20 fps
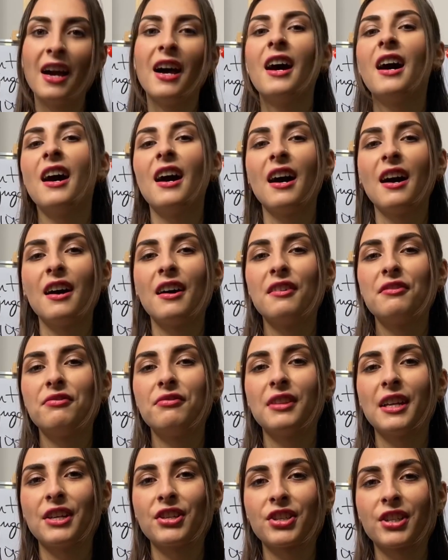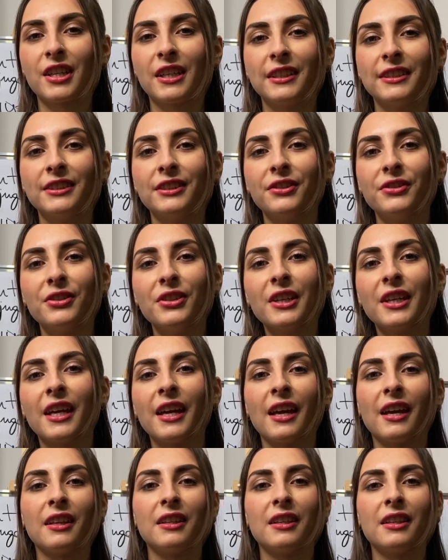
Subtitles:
flashcards so you can